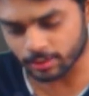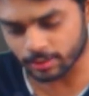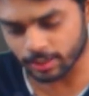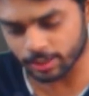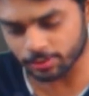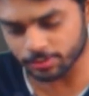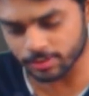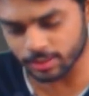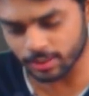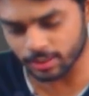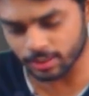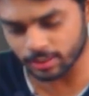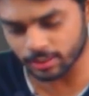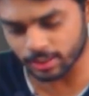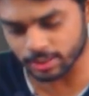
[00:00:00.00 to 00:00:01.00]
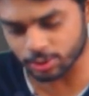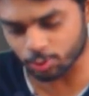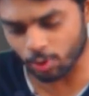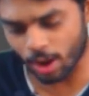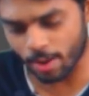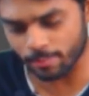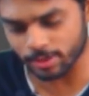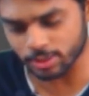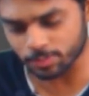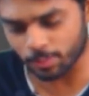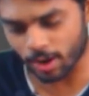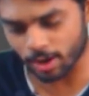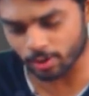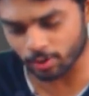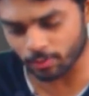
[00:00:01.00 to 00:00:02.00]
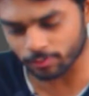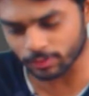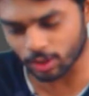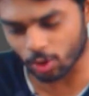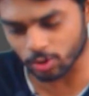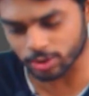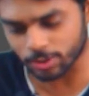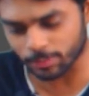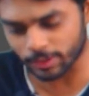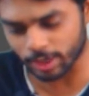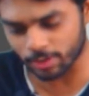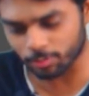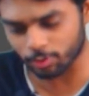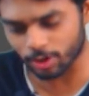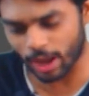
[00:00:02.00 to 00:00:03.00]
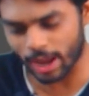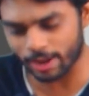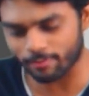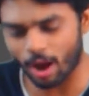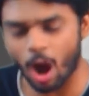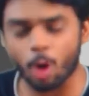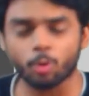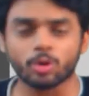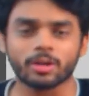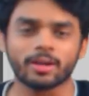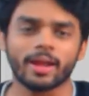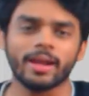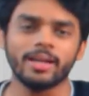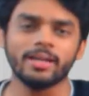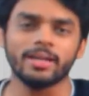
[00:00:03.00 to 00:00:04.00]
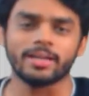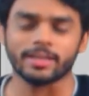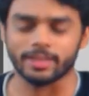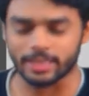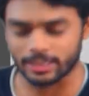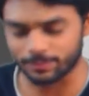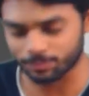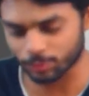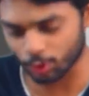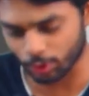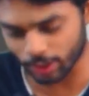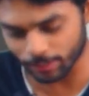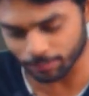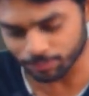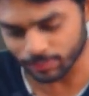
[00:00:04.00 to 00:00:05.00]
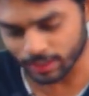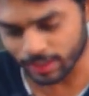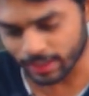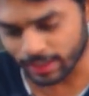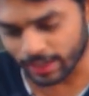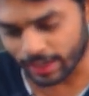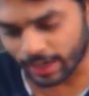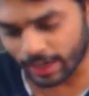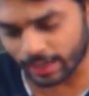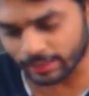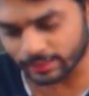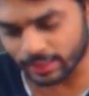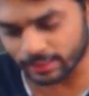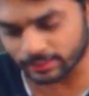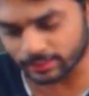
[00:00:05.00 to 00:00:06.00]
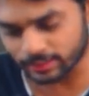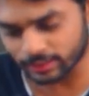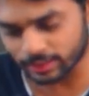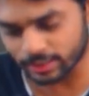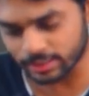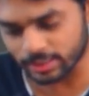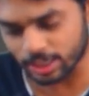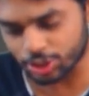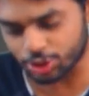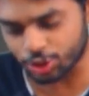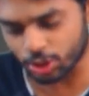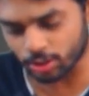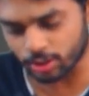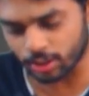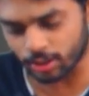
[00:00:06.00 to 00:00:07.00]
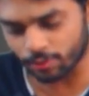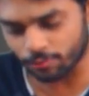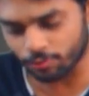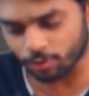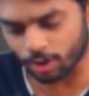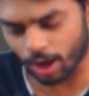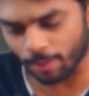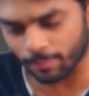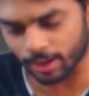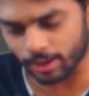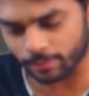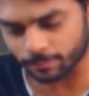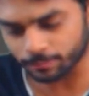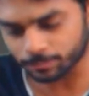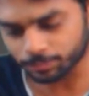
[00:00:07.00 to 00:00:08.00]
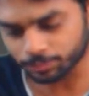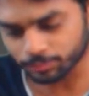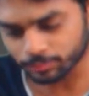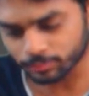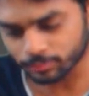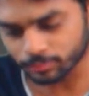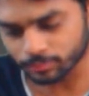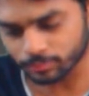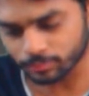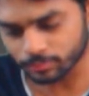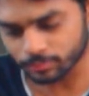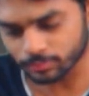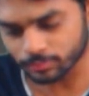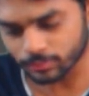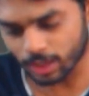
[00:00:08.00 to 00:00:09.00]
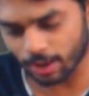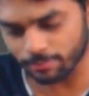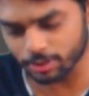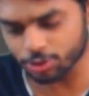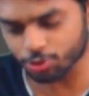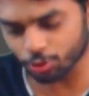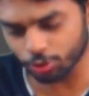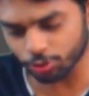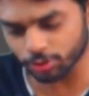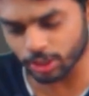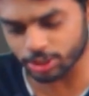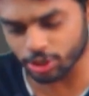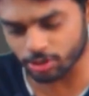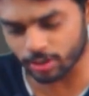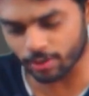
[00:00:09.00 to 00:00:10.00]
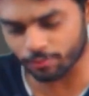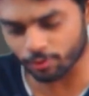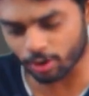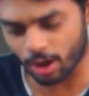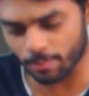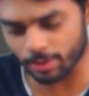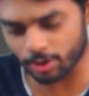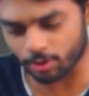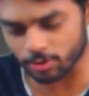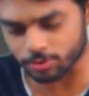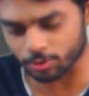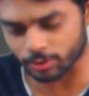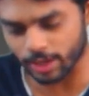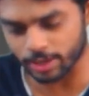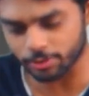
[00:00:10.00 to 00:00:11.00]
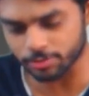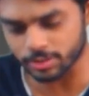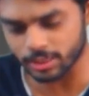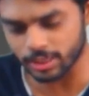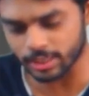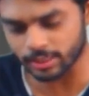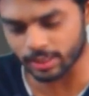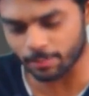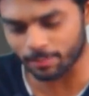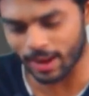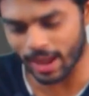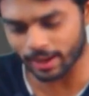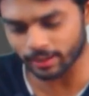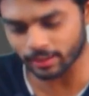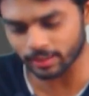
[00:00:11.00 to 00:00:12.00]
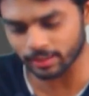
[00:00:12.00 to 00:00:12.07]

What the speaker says: Can you see the squamous part of the occipital bone? I have outlined it here. Okay, and then third, the jugular foramen. I will show you the jugular foramen also. Can you see in the black?